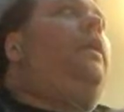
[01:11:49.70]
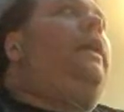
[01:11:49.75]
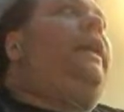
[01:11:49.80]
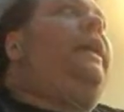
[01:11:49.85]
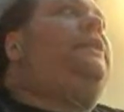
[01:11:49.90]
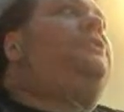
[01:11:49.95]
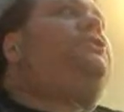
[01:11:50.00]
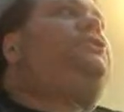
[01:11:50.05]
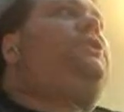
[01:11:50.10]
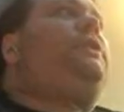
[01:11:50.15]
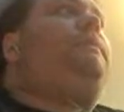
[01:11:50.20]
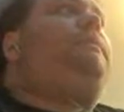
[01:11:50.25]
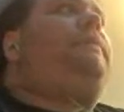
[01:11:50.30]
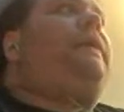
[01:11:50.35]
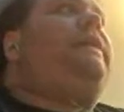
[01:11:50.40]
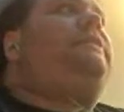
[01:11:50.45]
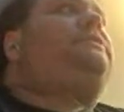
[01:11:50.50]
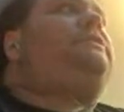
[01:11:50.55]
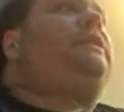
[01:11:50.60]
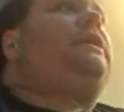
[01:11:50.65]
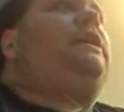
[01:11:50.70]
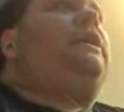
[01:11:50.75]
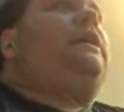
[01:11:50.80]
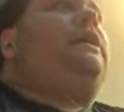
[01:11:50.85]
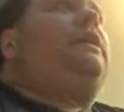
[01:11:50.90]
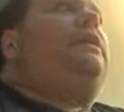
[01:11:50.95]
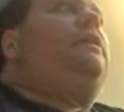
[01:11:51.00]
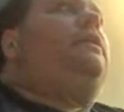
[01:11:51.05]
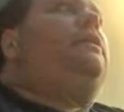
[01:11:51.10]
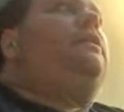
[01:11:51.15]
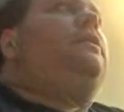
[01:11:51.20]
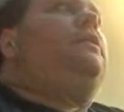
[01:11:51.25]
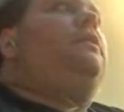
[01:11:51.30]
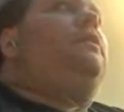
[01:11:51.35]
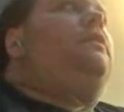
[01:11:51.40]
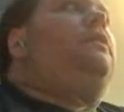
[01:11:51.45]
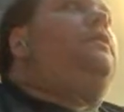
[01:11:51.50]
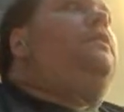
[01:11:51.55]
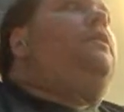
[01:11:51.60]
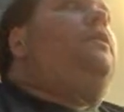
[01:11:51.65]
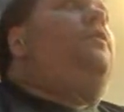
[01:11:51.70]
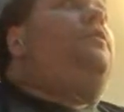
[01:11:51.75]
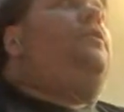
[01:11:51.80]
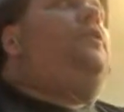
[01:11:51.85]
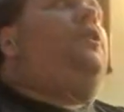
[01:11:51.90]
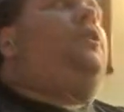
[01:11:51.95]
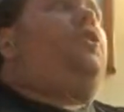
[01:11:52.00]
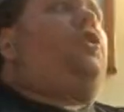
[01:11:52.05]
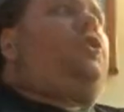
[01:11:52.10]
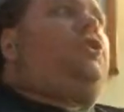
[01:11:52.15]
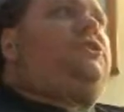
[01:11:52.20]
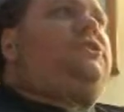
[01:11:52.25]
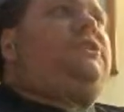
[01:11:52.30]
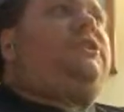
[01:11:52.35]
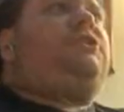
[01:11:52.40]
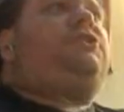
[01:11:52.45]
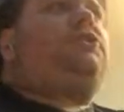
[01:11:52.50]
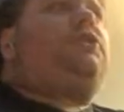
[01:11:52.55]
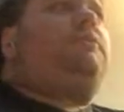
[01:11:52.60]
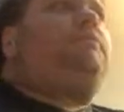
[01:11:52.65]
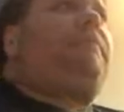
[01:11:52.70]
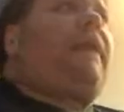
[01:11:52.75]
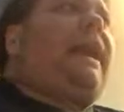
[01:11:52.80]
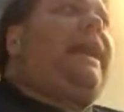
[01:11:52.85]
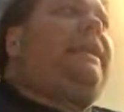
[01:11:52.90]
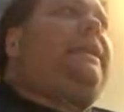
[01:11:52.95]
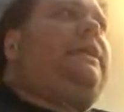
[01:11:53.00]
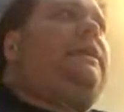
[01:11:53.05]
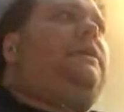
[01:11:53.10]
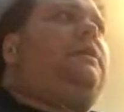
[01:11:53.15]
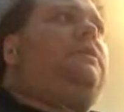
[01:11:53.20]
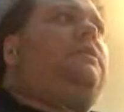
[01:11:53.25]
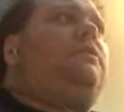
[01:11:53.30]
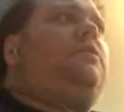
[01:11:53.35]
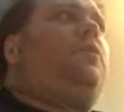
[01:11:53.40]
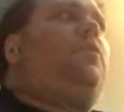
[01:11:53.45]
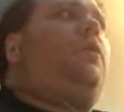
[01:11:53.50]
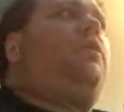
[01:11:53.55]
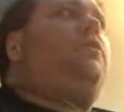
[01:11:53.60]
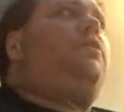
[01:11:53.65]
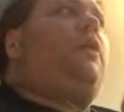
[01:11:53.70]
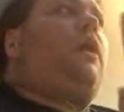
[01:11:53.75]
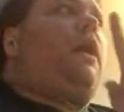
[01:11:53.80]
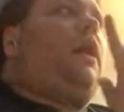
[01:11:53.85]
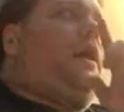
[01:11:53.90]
and she basically, her sister Bonnie, the one